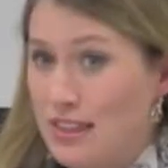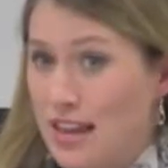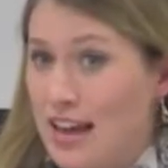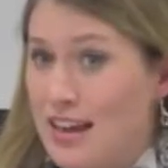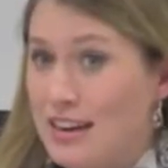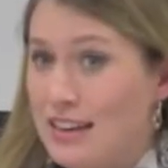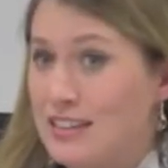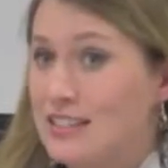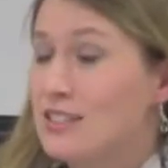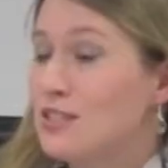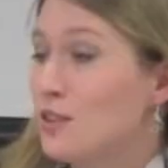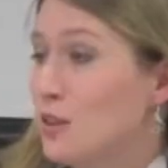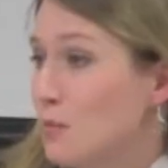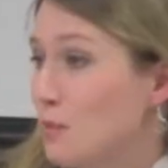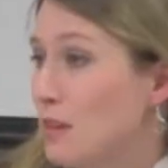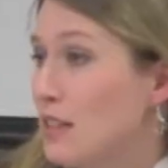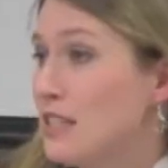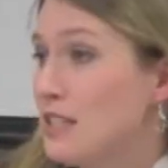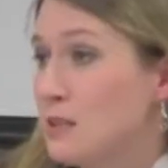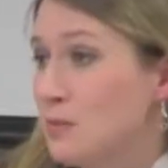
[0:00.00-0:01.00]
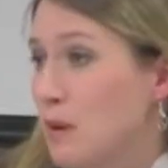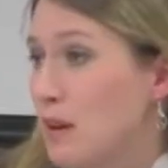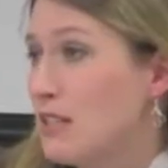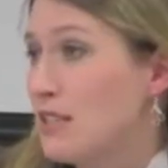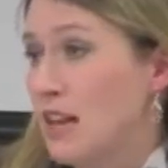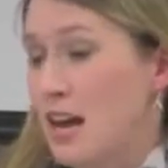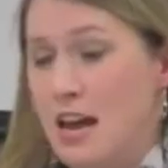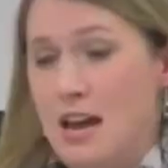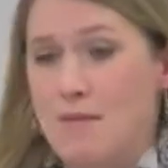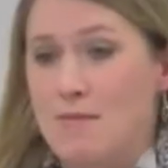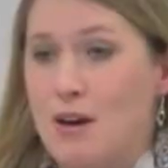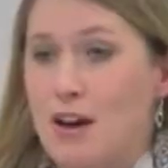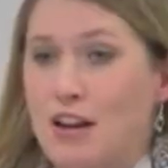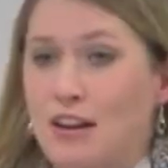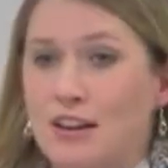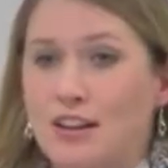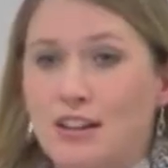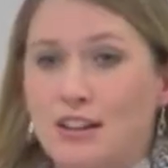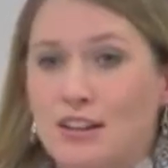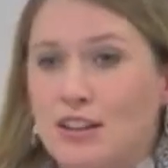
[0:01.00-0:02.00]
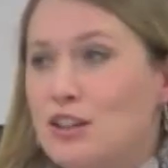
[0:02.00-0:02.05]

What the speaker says: that is, or please spend time on